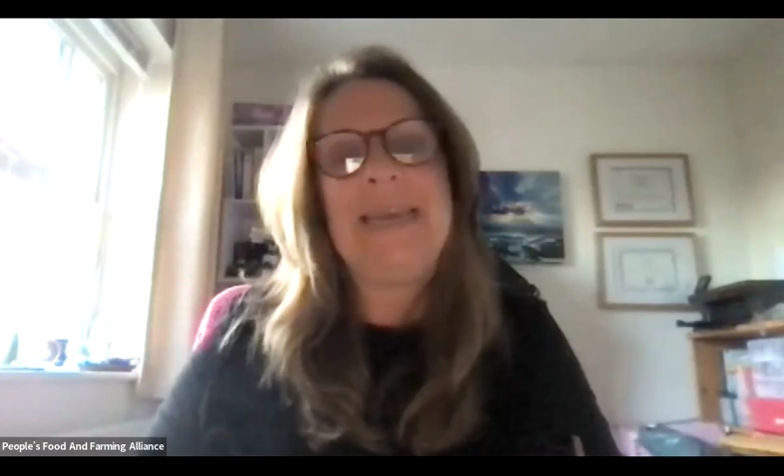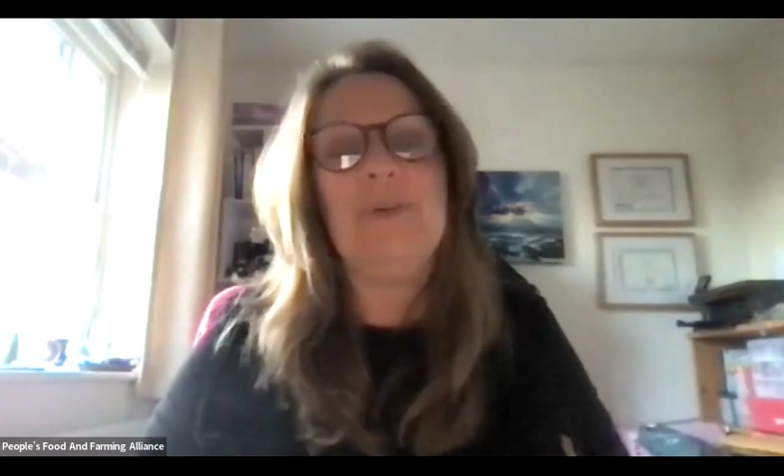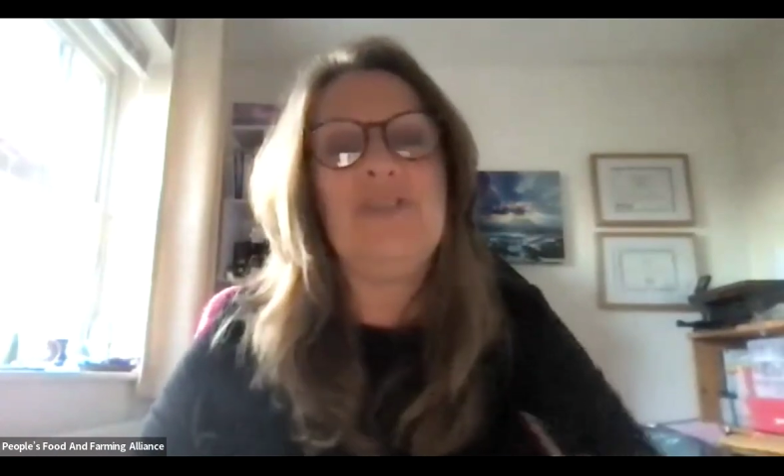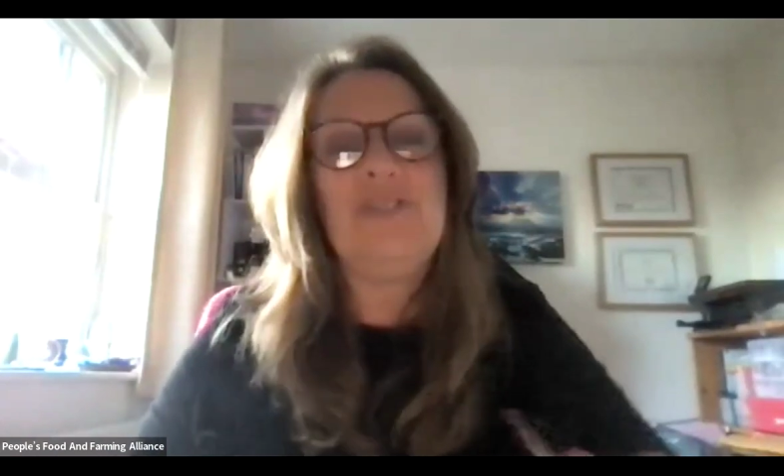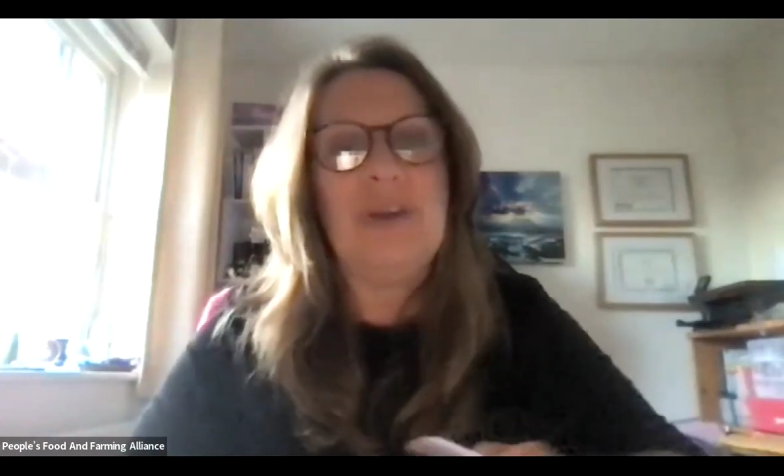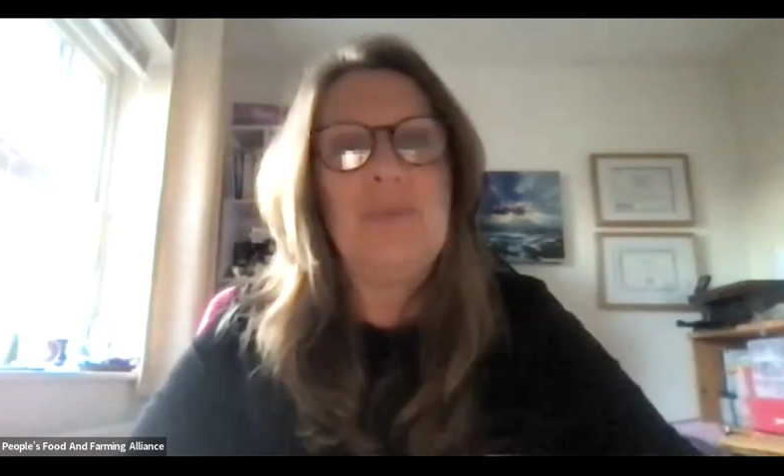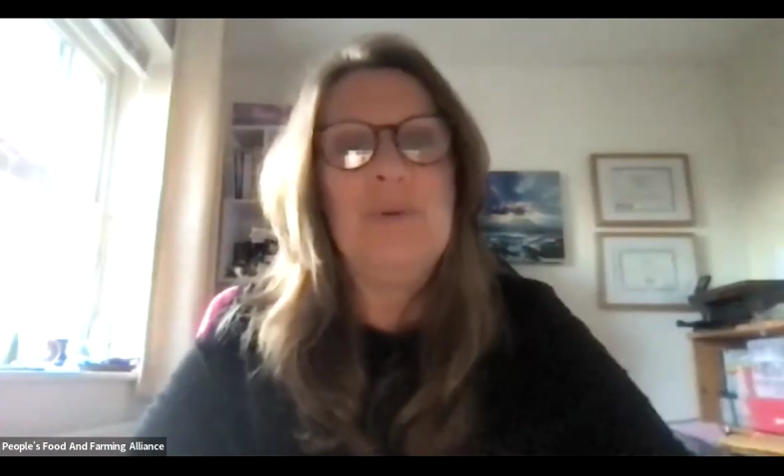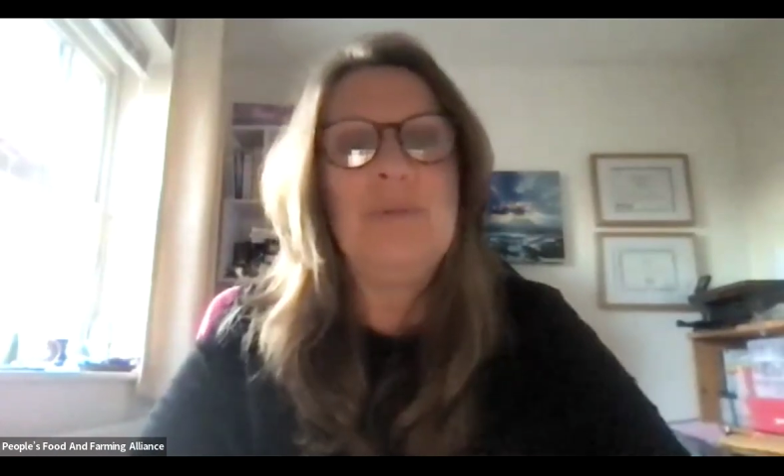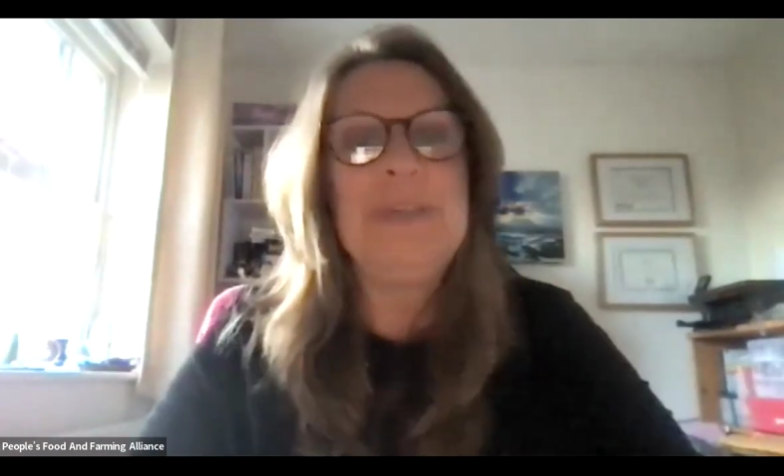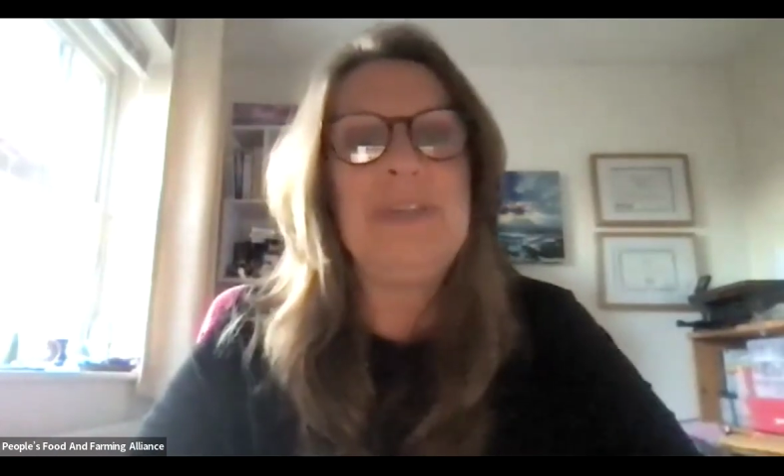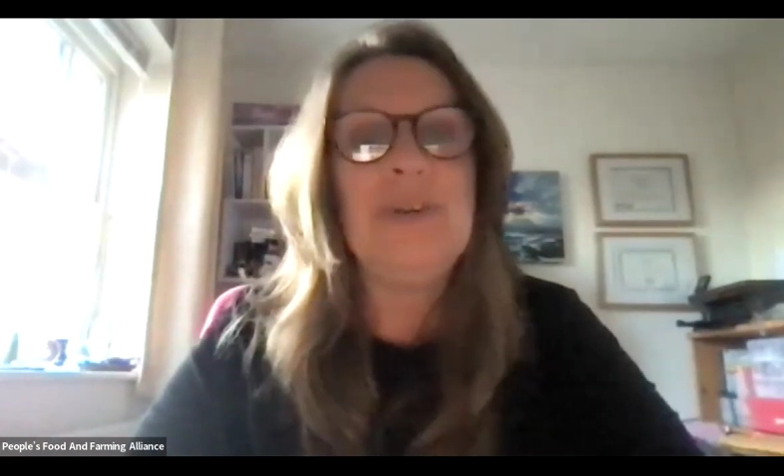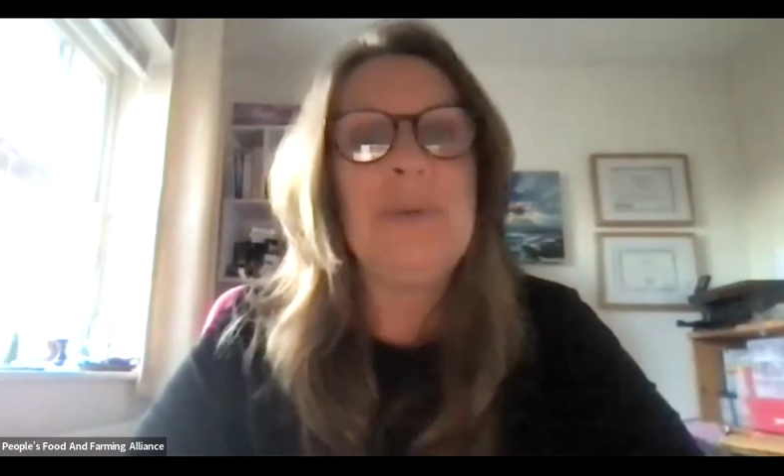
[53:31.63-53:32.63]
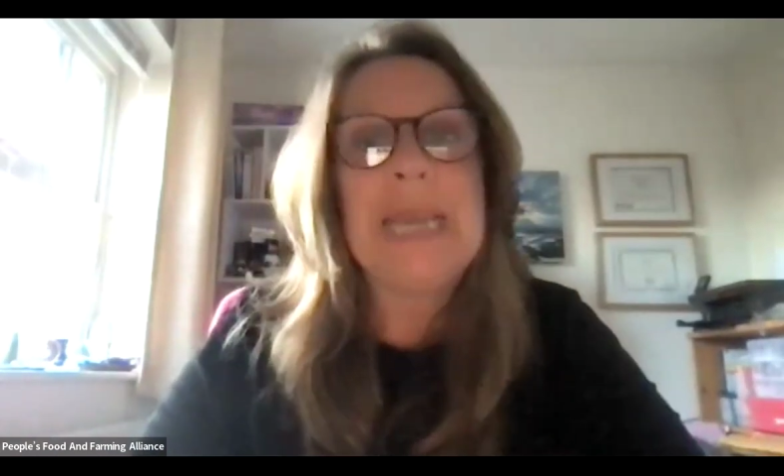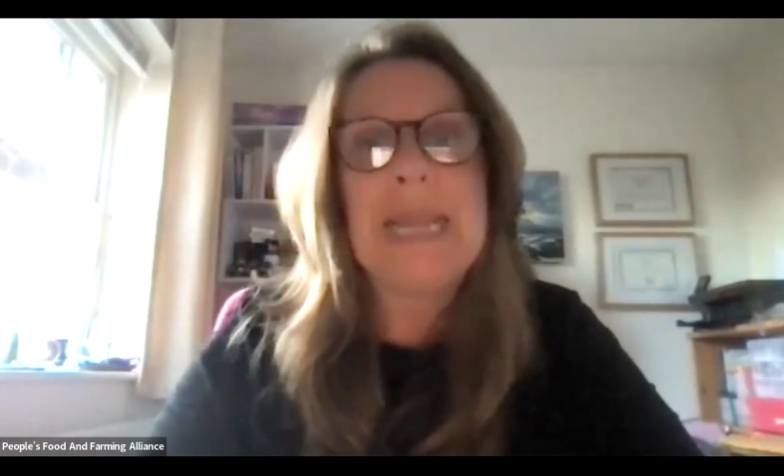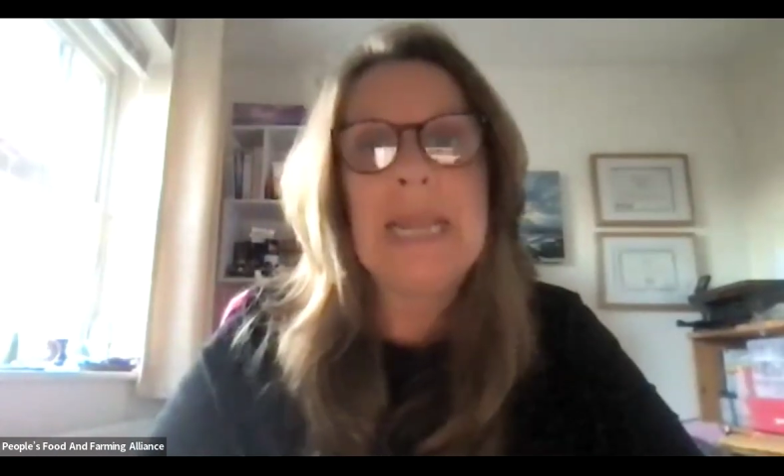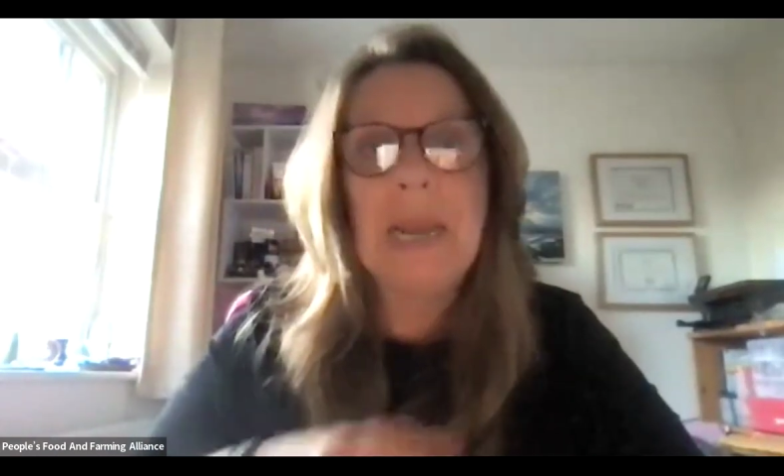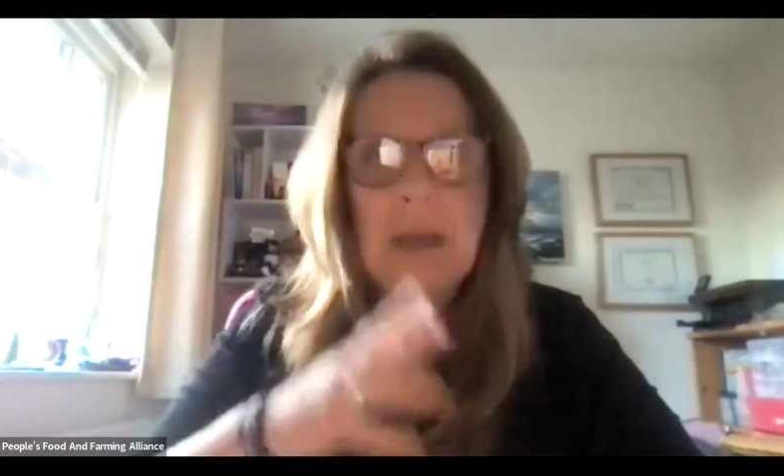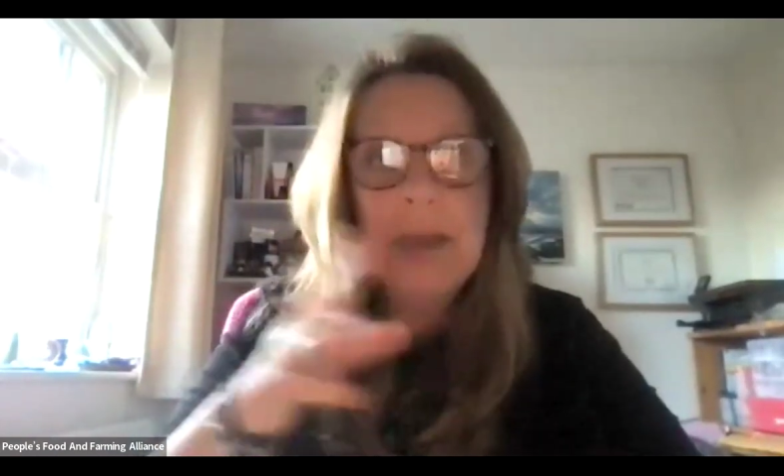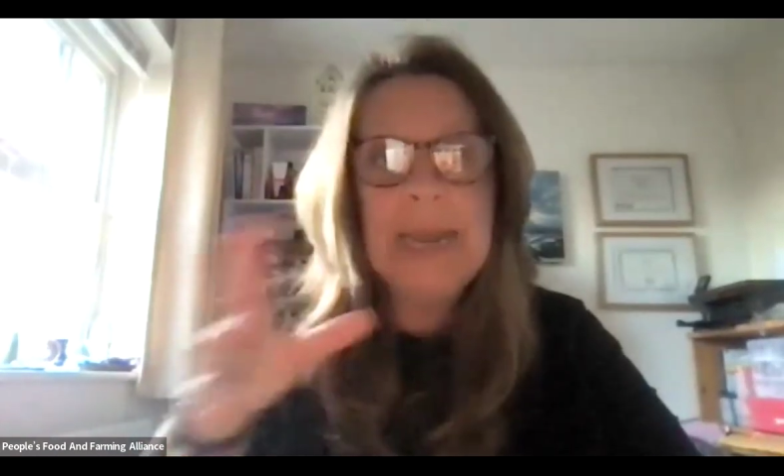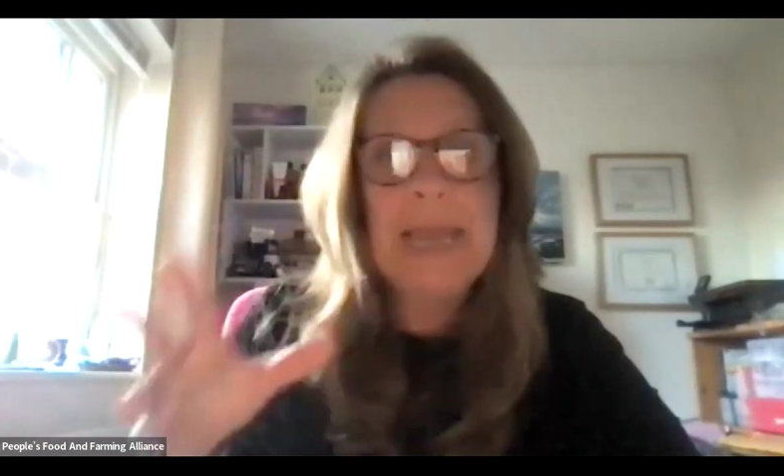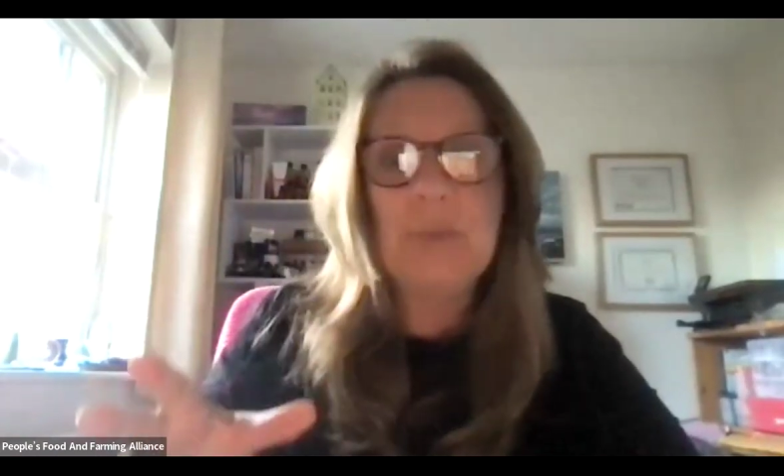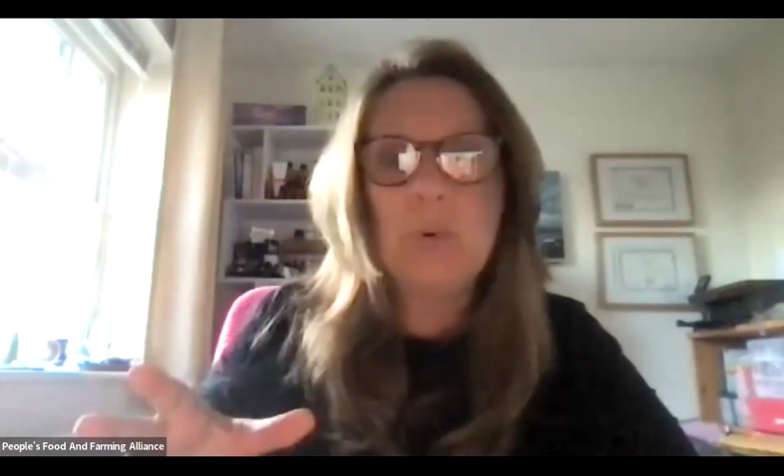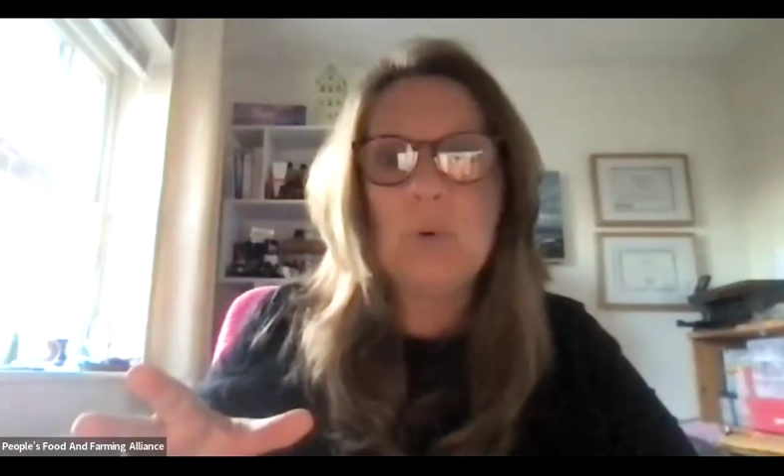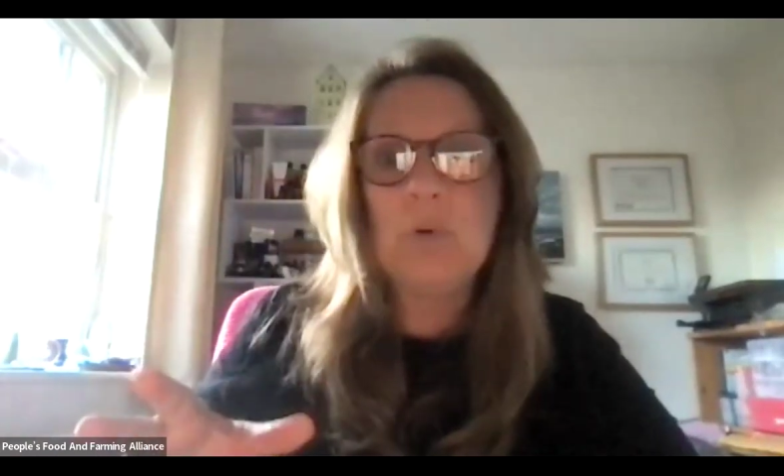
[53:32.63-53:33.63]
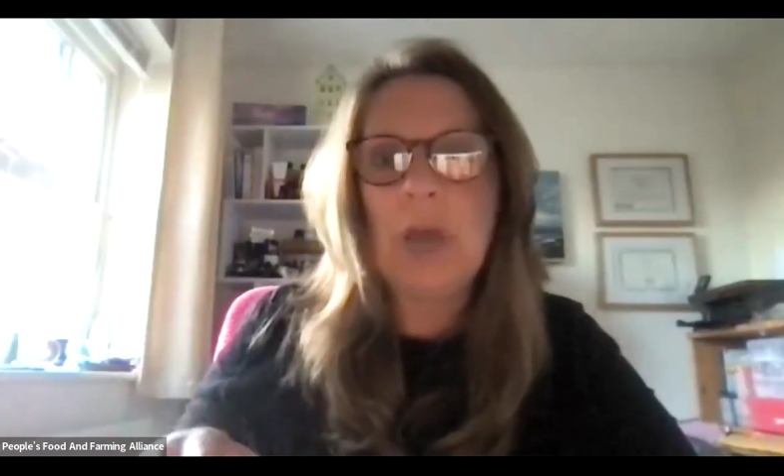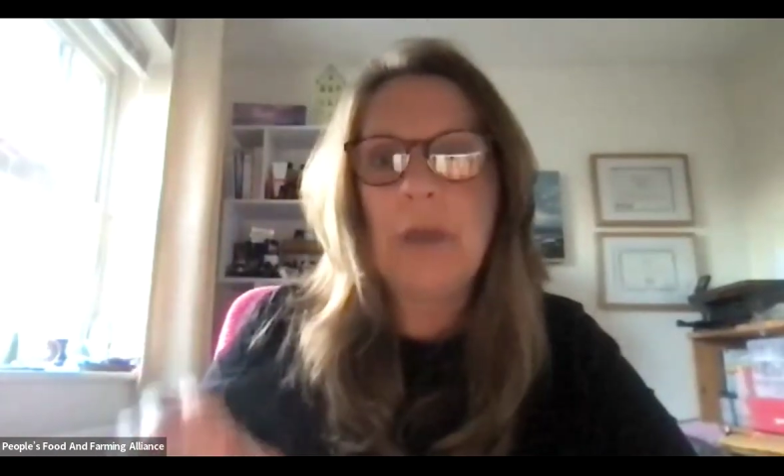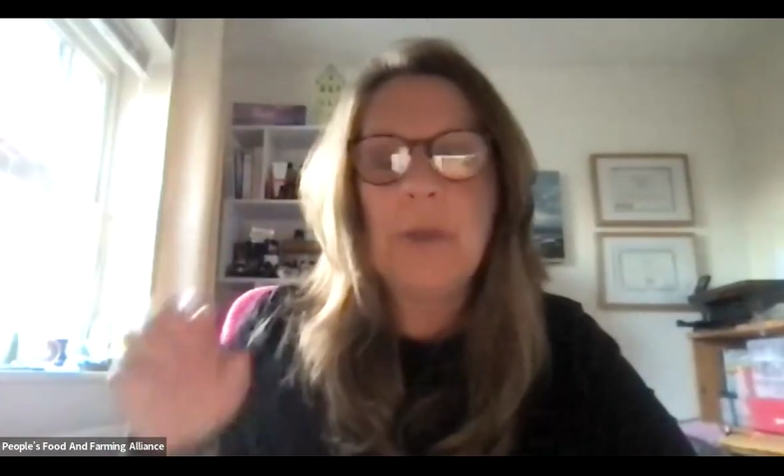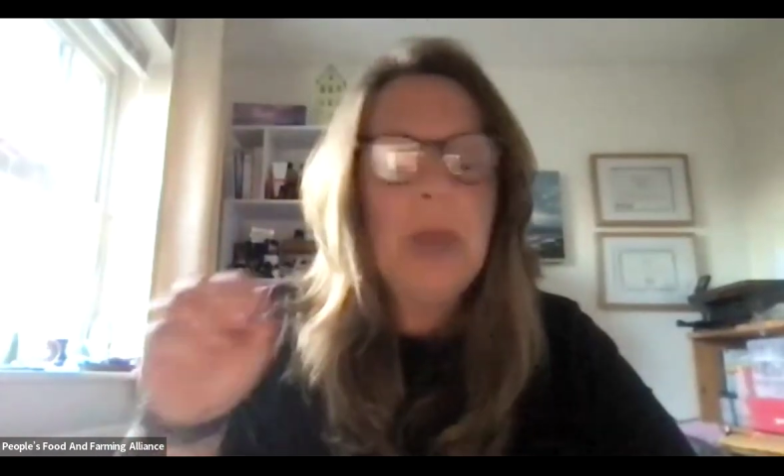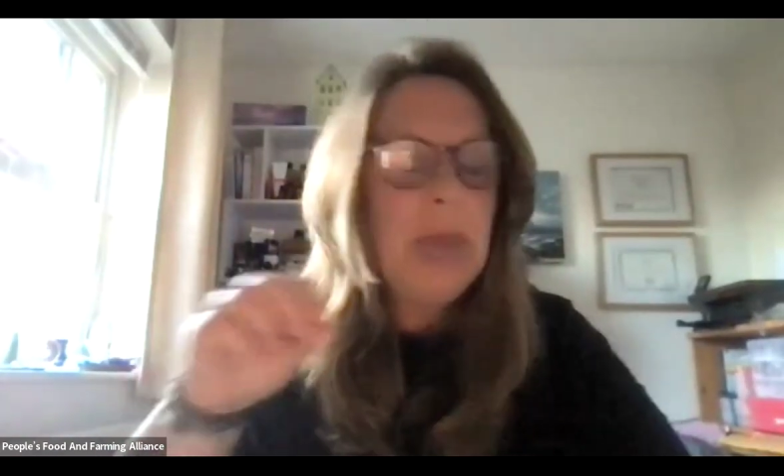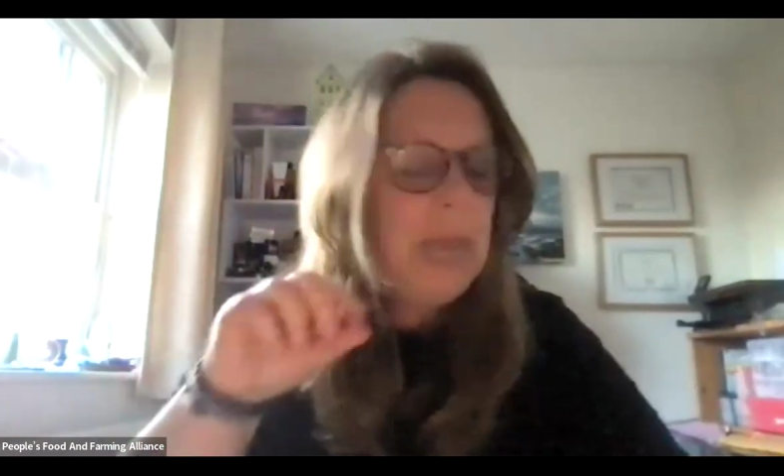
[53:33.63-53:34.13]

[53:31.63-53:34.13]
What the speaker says: which I will be doing, and then I'll let you all know.